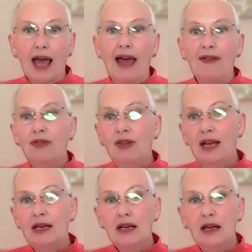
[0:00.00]
And
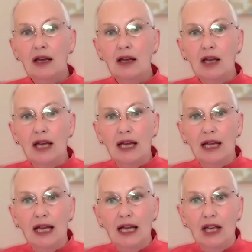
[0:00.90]
then
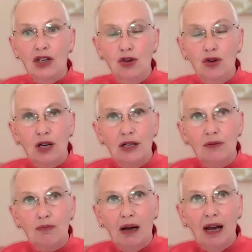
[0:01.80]
you
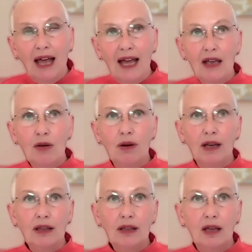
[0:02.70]
can play
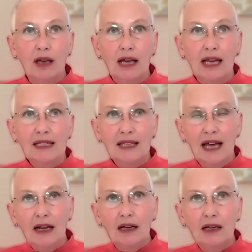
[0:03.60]
with, is
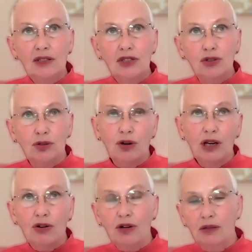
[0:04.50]
that a story
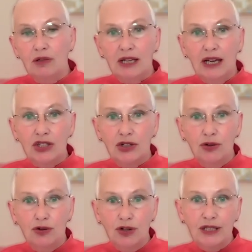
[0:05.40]
or a limitation,
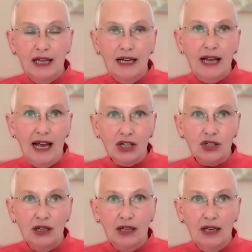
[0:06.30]
or is that
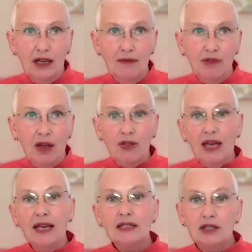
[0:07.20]
actually
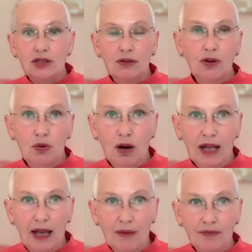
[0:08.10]
the essence of who I
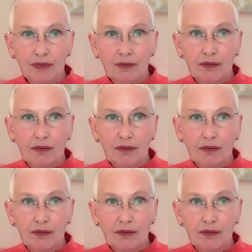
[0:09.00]
am?